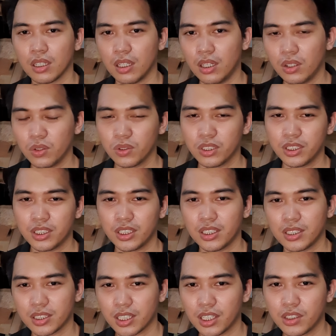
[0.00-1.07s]
Hello, this
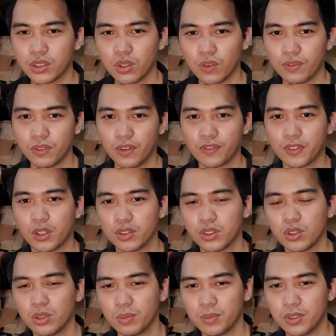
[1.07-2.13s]
is Kenzo of Knof
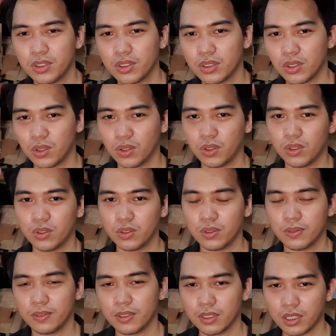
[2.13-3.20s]
Customs. So
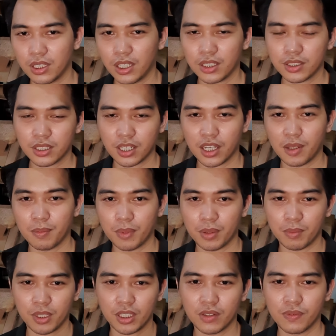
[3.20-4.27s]
last time I
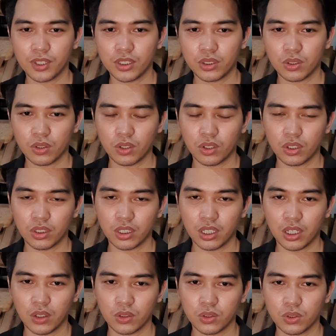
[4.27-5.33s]
made a video on
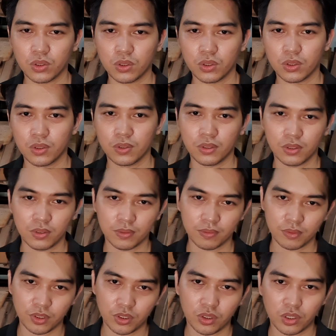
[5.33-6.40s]
how to,
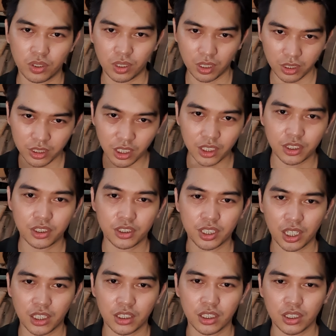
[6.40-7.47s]
the
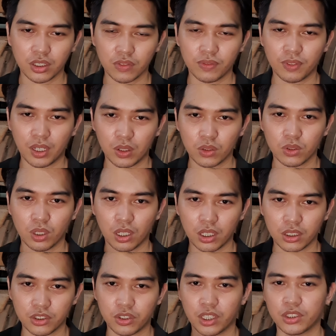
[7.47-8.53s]
understanding of how
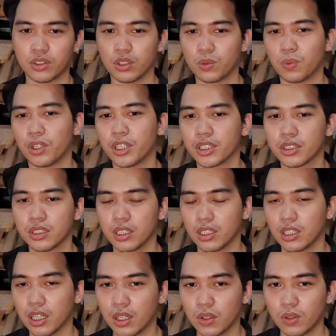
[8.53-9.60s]
a truss rod works. And
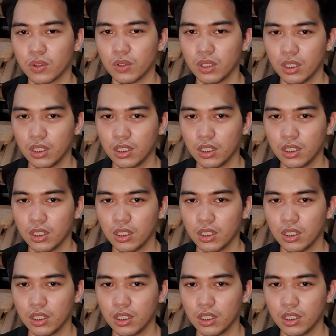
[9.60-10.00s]
now